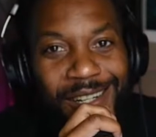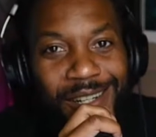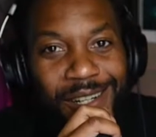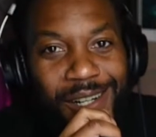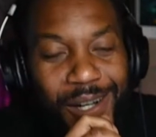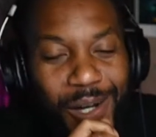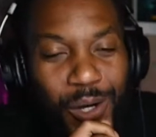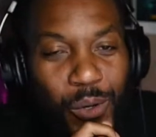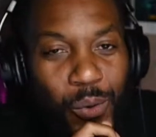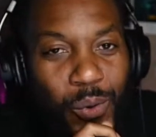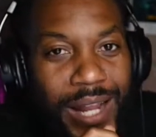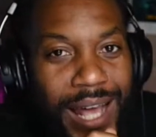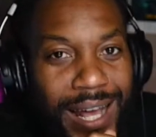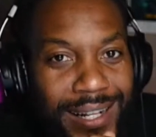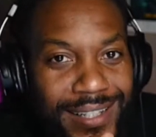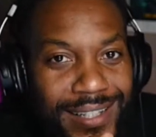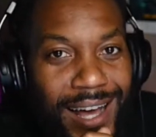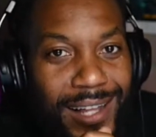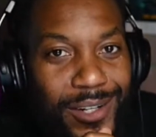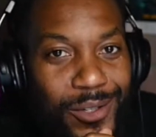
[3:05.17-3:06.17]
Who that,
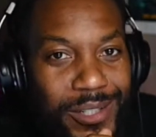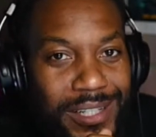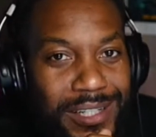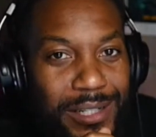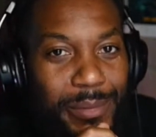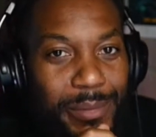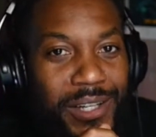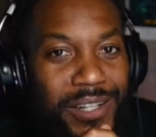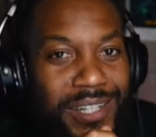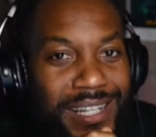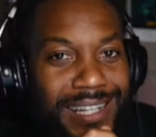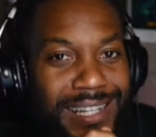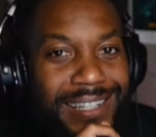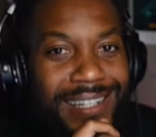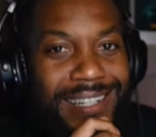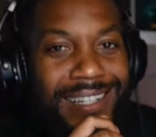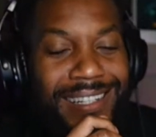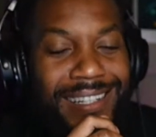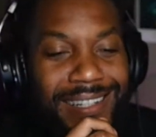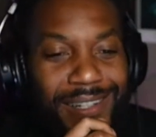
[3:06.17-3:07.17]
Donald in the building?
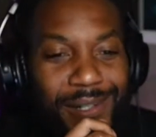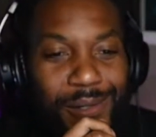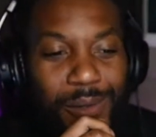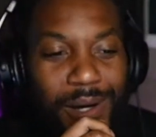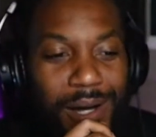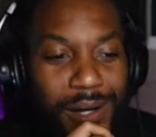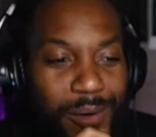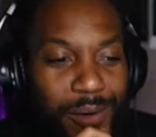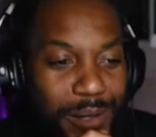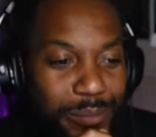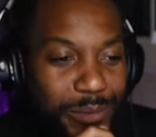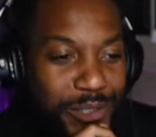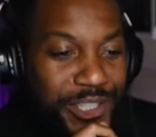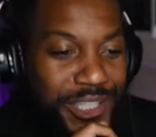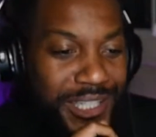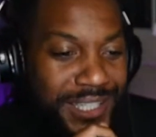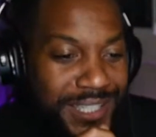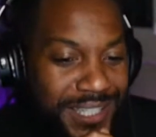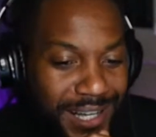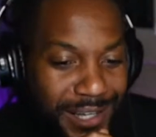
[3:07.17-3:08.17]
Wagwan
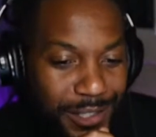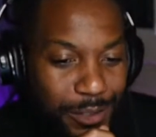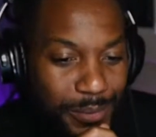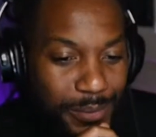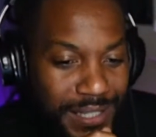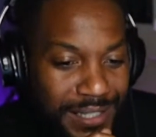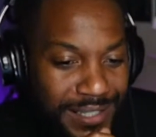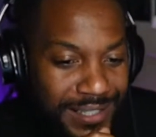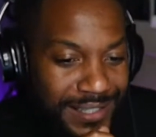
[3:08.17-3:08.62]
Maji, how you been?